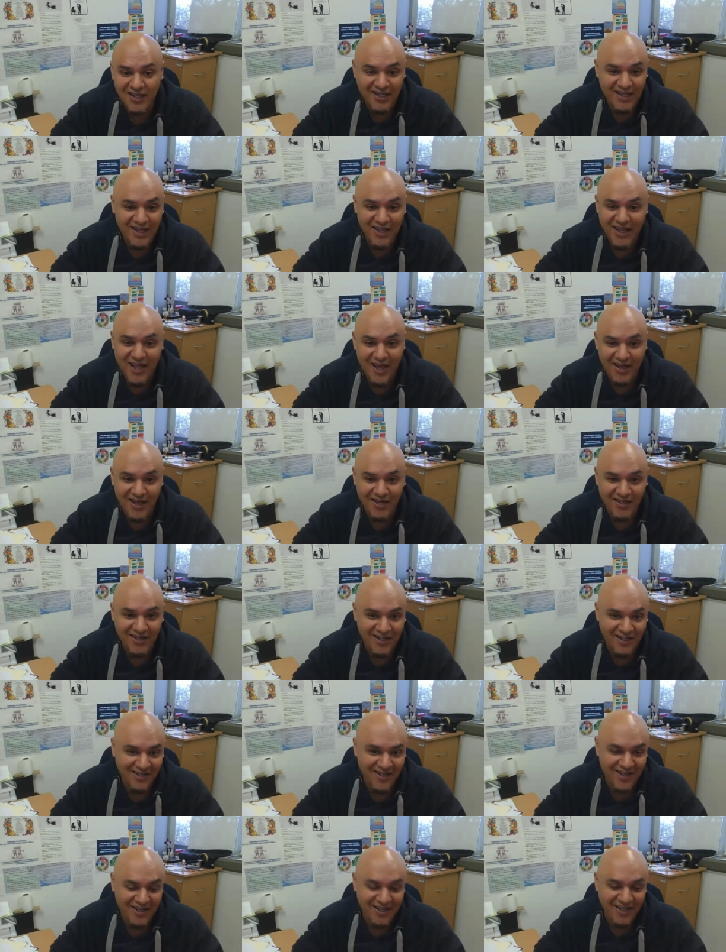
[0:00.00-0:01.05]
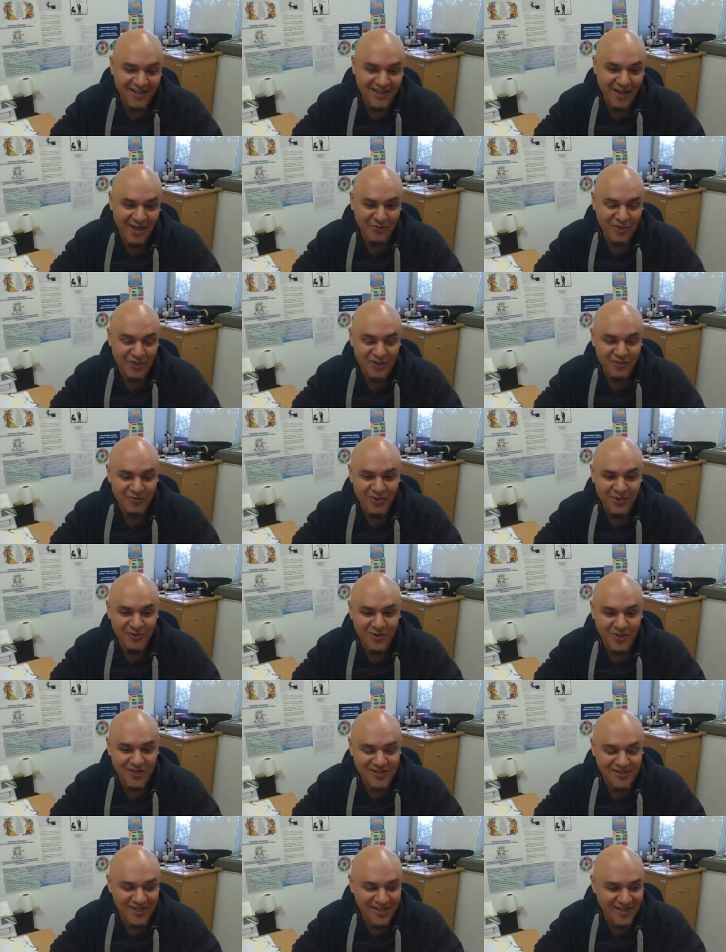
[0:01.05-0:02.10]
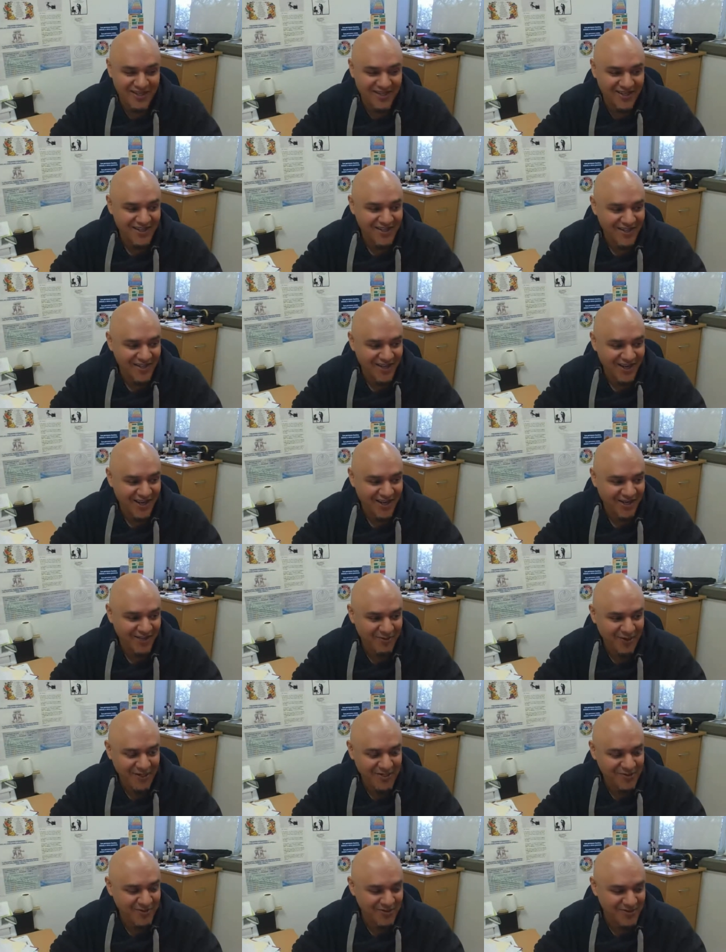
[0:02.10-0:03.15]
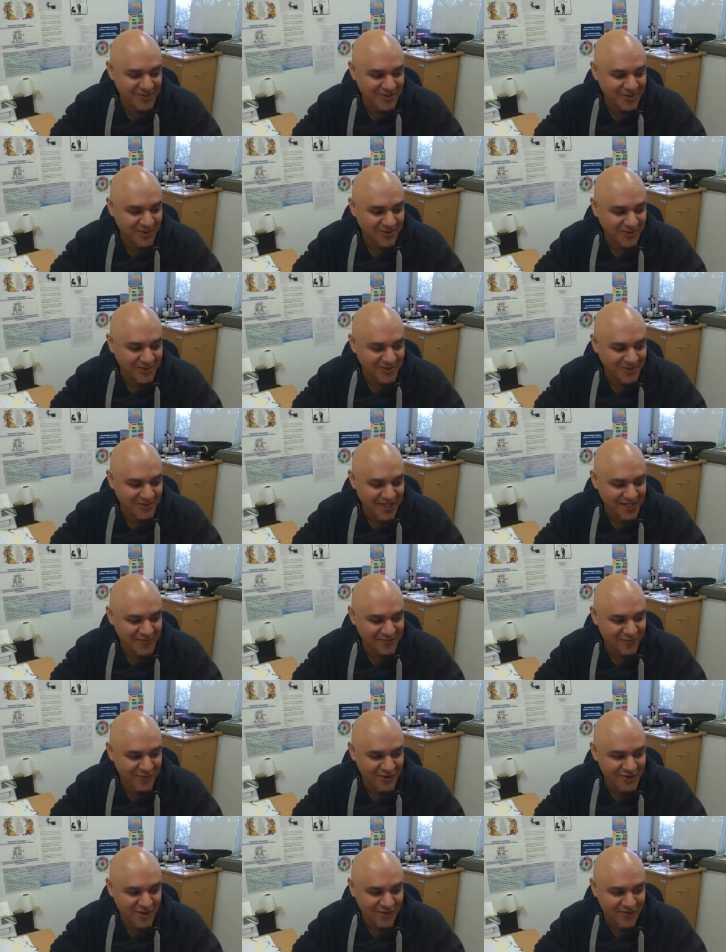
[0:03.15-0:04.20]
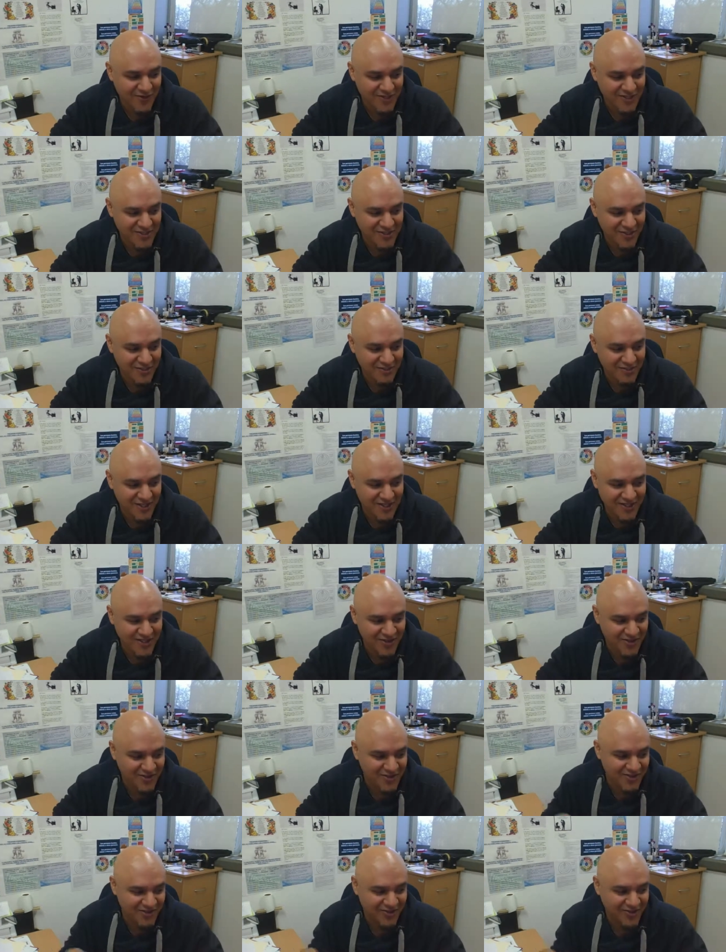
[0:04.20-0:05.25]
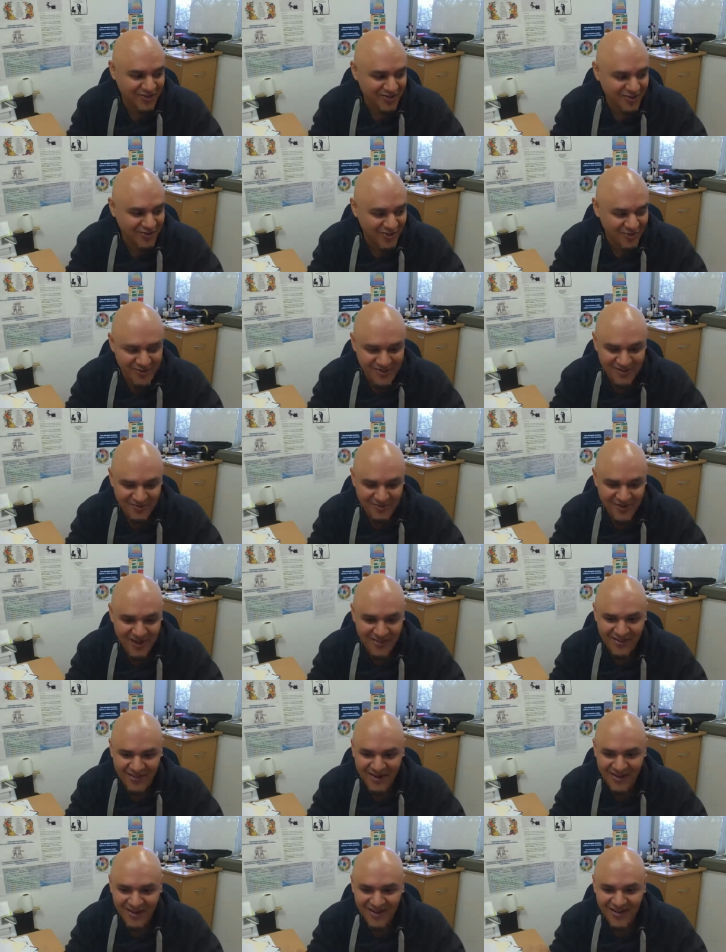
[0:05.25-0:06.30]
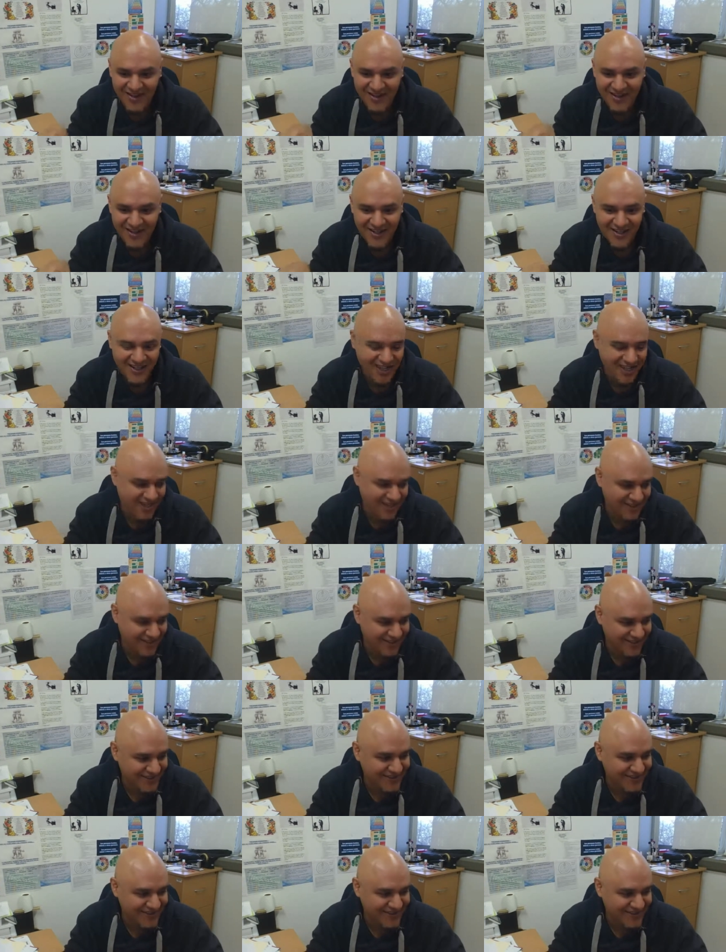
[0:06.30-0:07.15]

that it like, like it happened to me once. Like I went to a school to ask for a job, and they told me your your group is right there, get in.